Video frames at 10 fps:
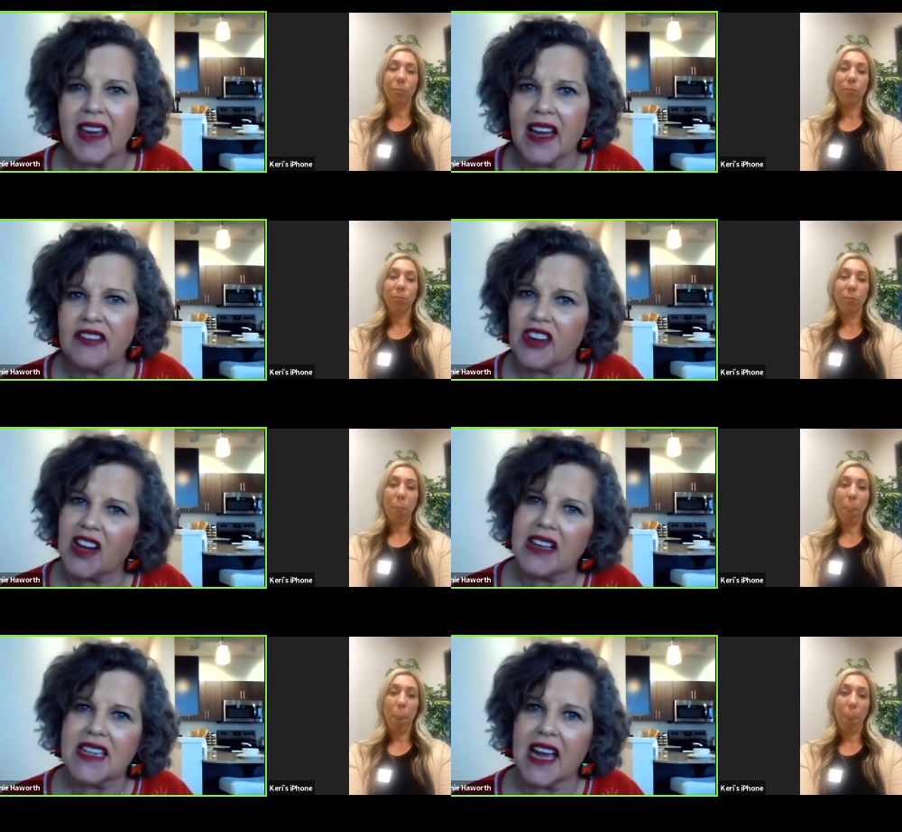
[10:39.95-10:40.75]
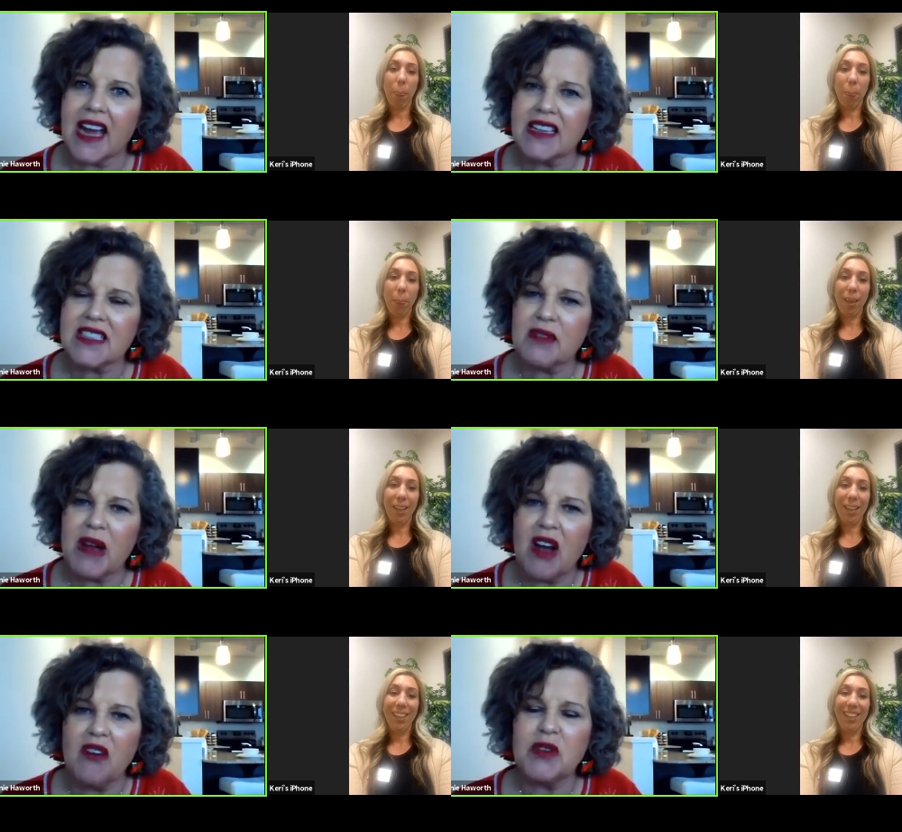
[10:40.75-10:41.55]
Speaker 1: that I forgot to ask
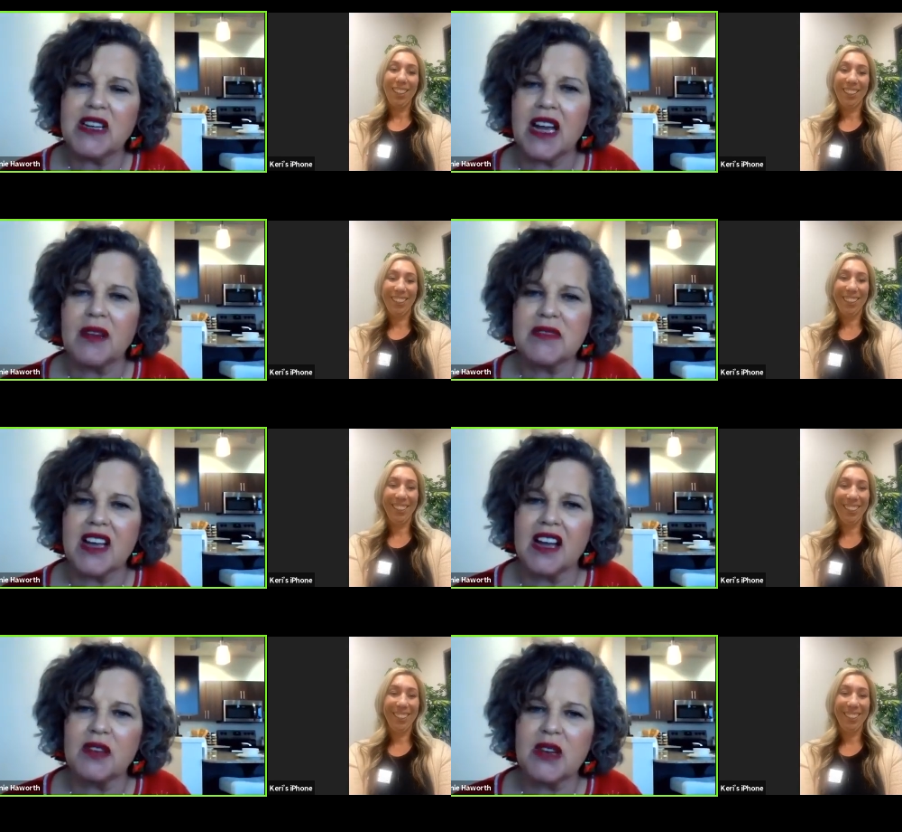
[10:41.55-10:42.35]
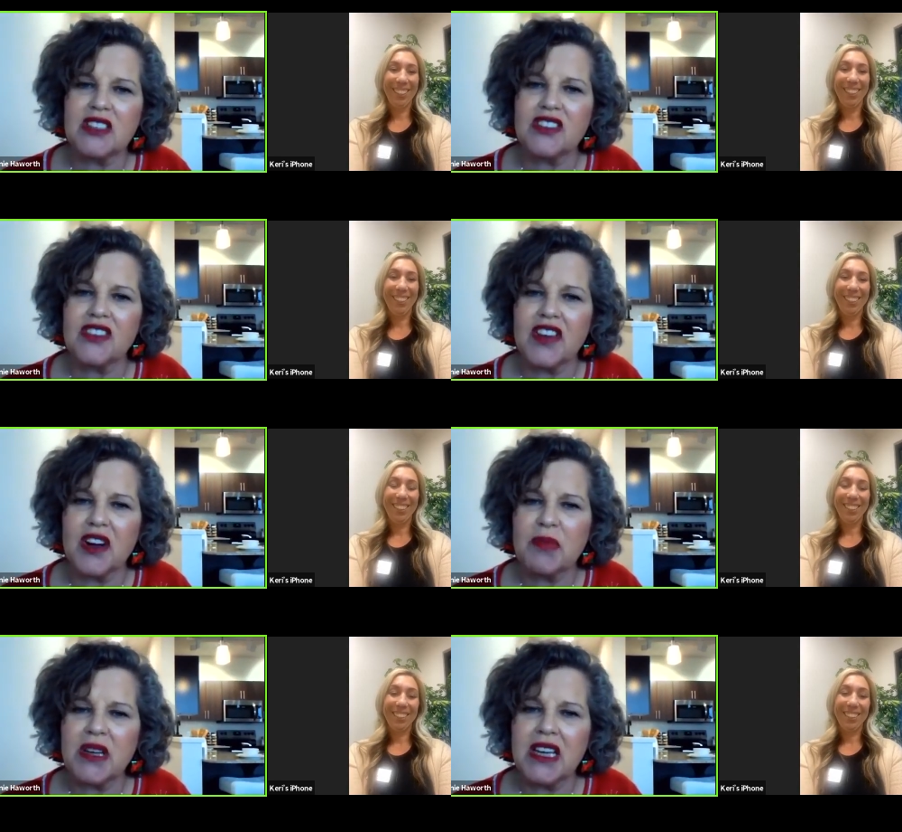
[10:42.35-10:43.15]
about when it comes to occupational
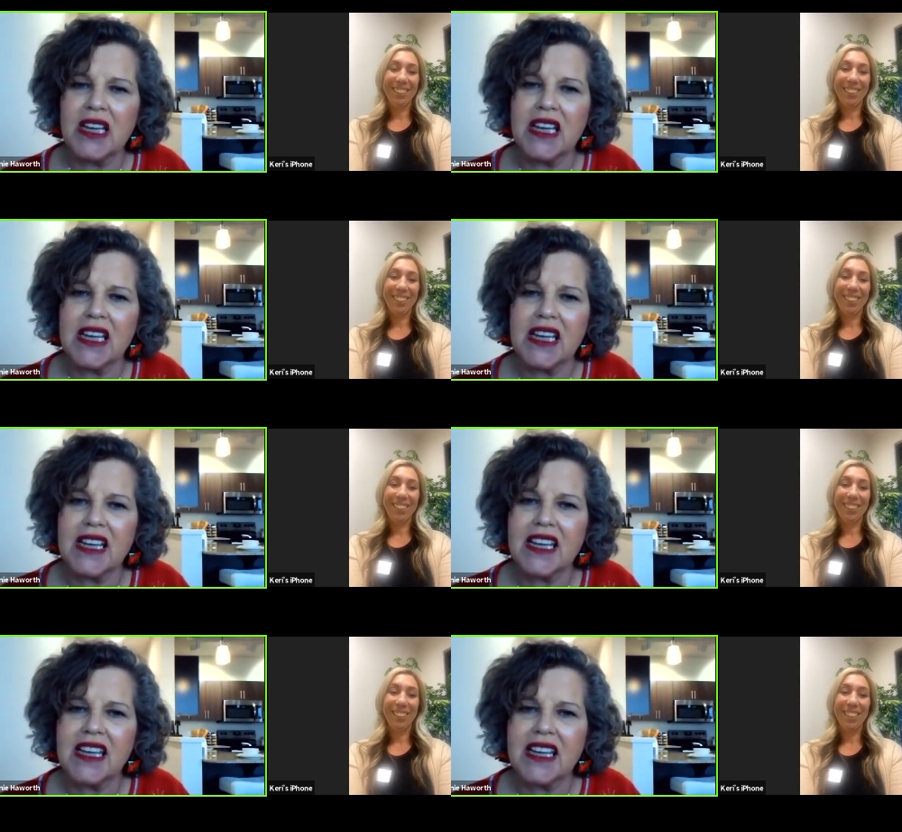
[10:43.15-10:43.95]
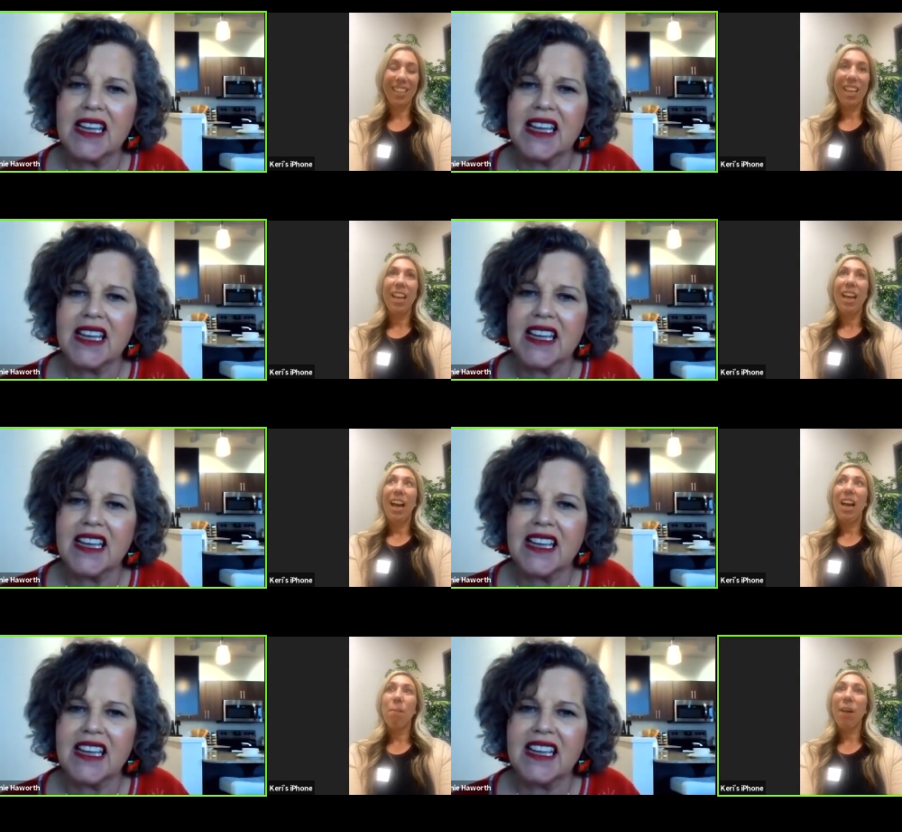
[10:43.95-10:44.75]
therapy?
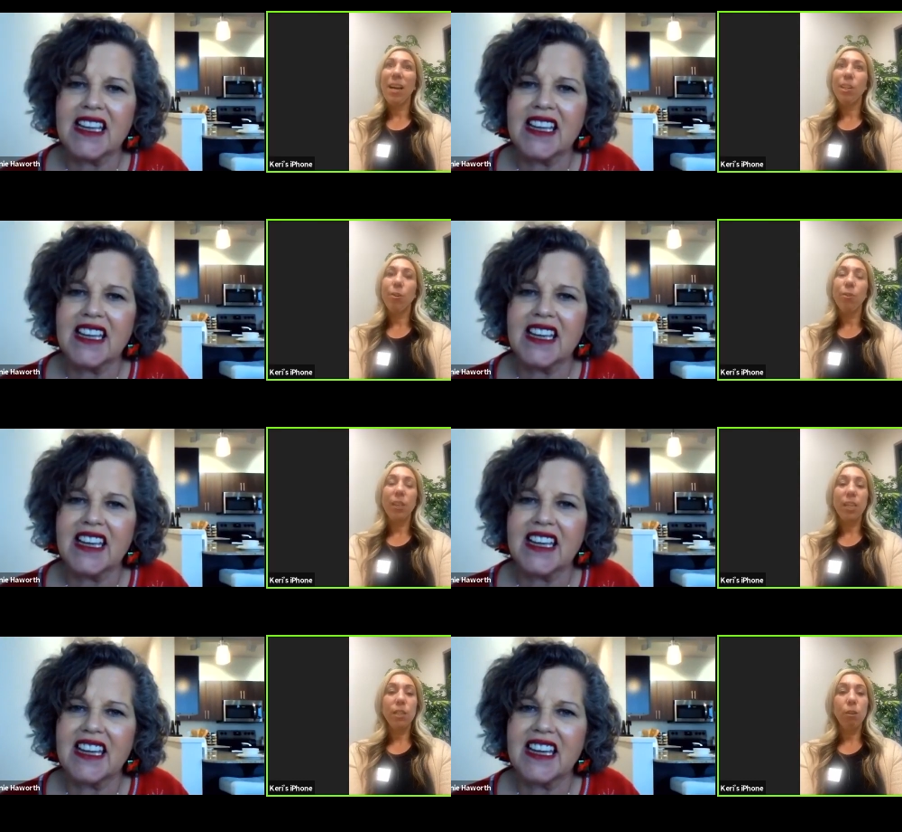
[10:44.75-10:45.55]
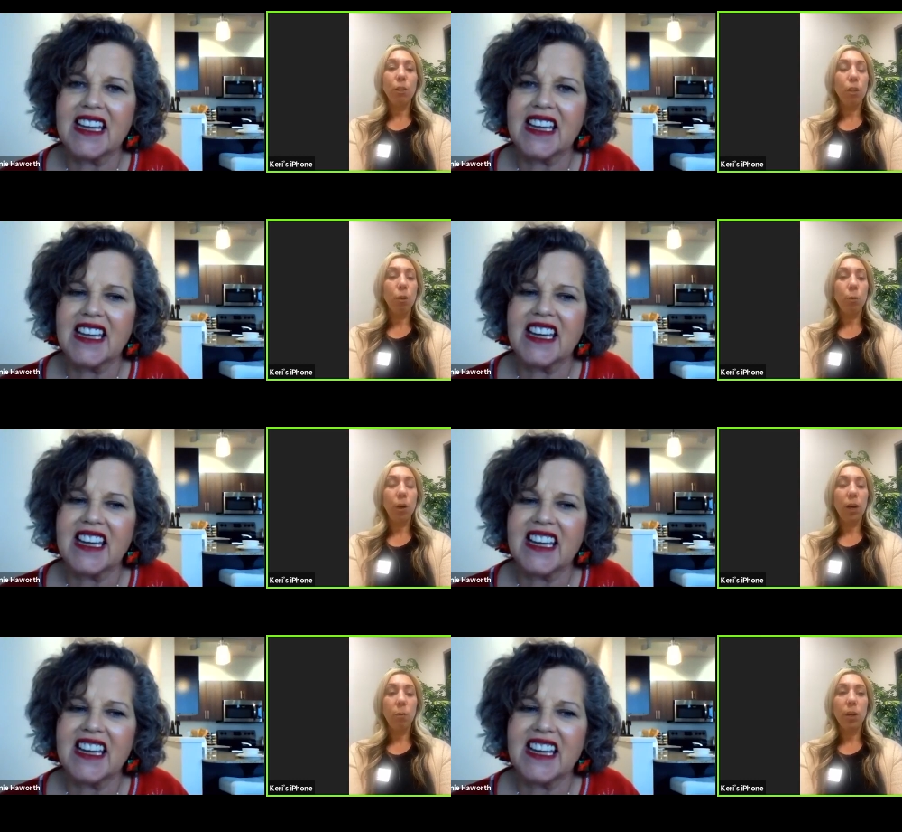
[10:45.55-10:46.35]
Um, I
Speaker 2: don't think so. You know,
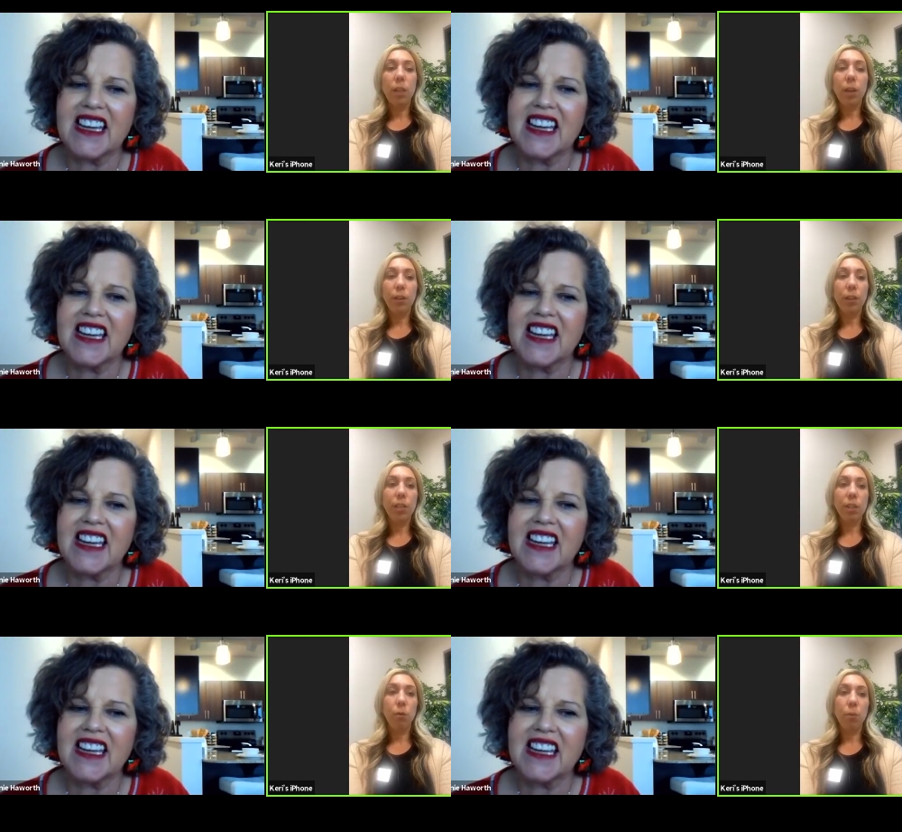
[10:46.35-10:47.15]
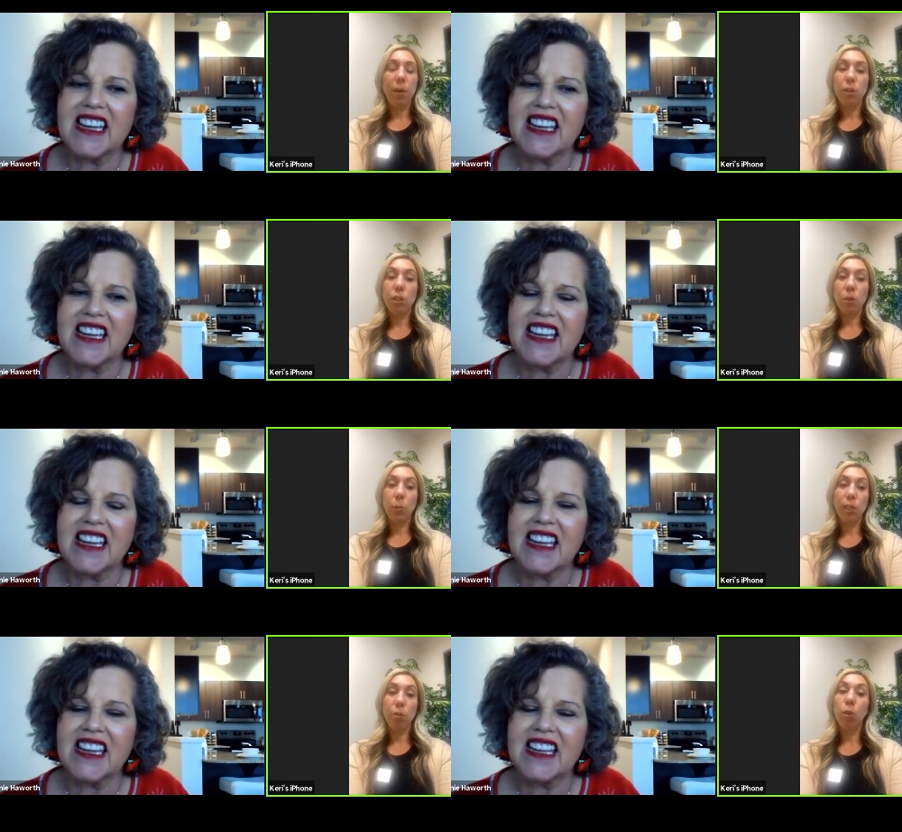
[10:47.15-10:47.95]
uh, one of the other things I would mention is
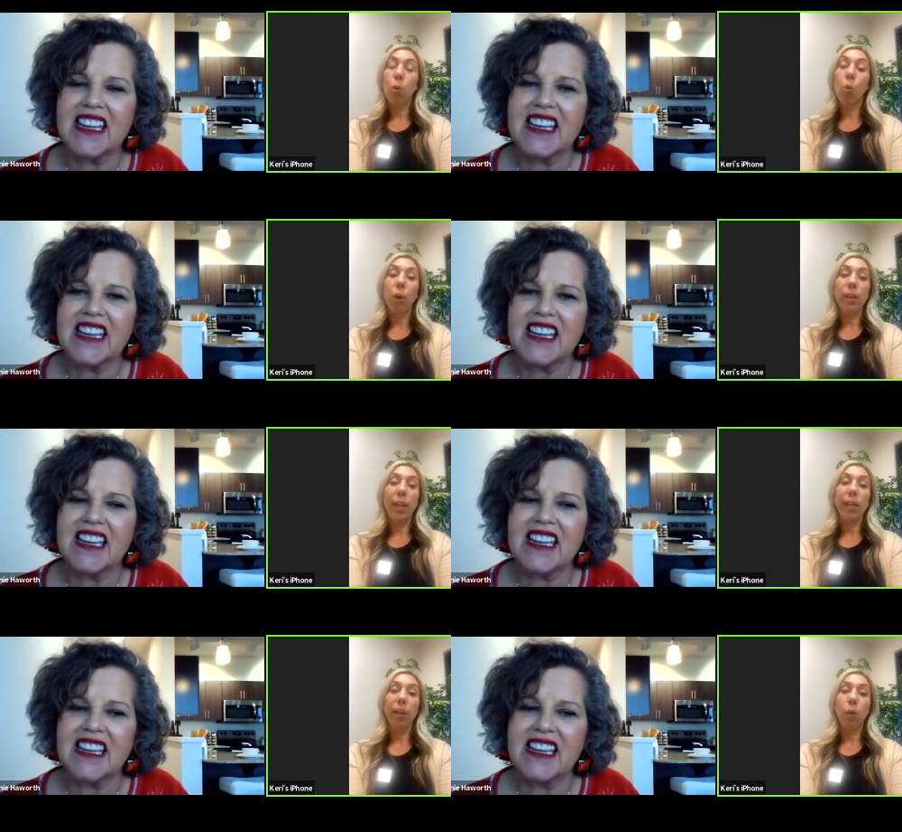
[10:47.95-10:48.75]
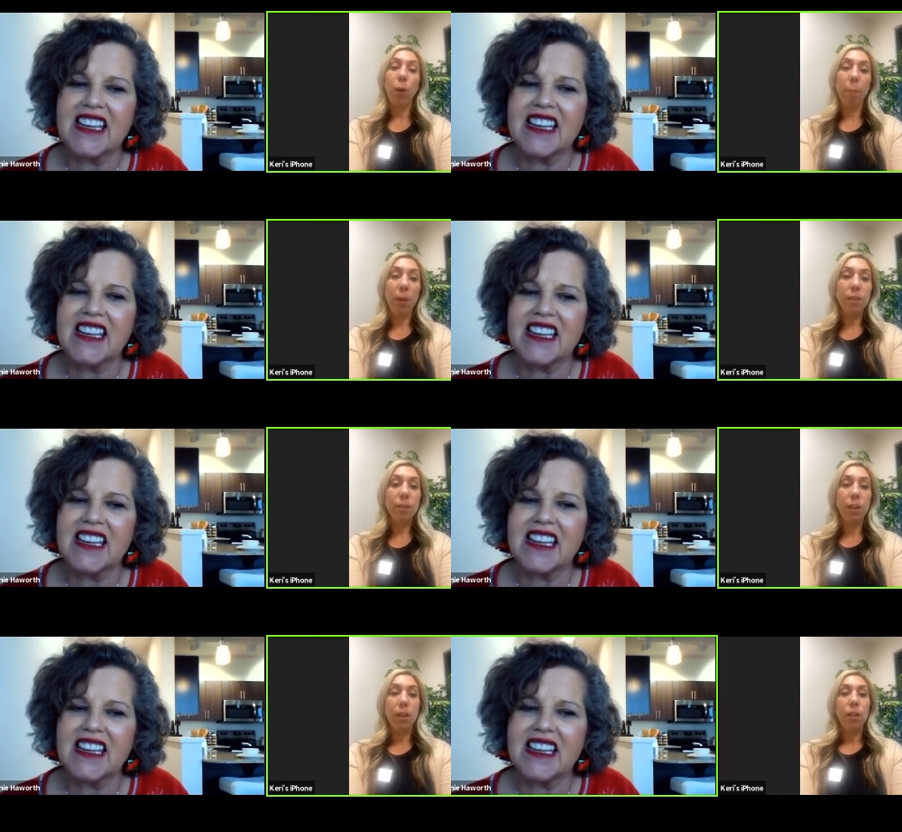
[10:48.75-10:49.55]
we do coordinate equipment.